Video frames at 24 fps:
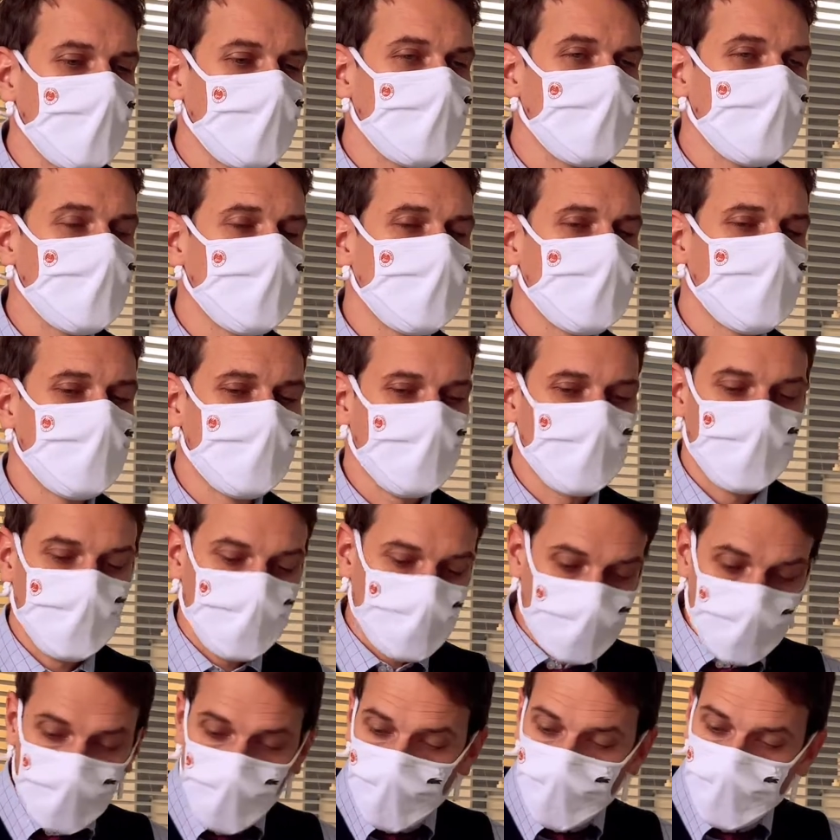
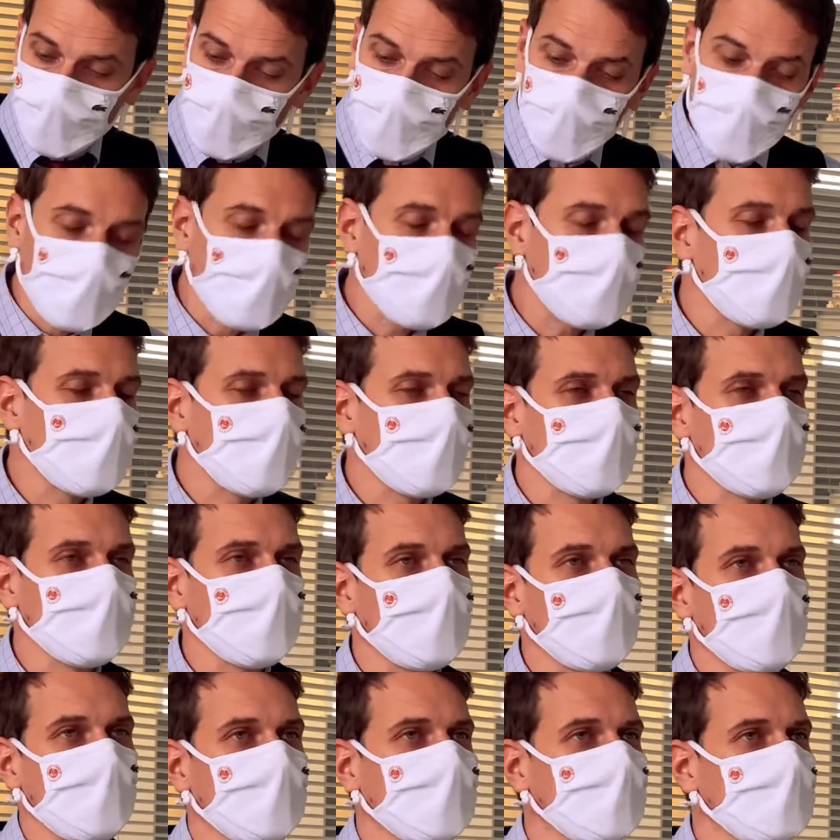throughout the work on the
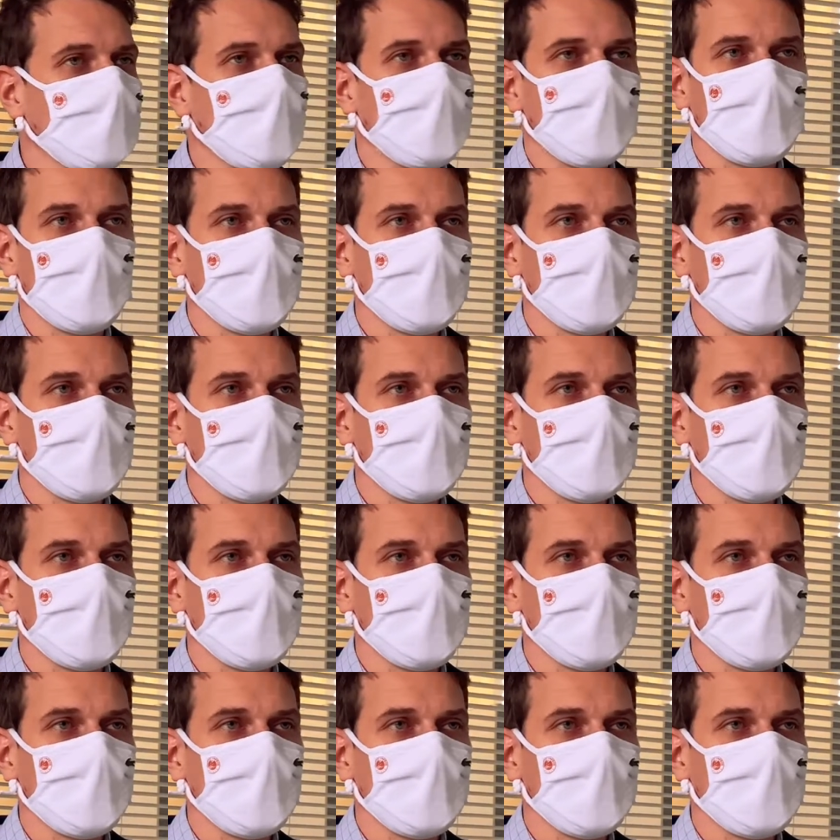extended essay,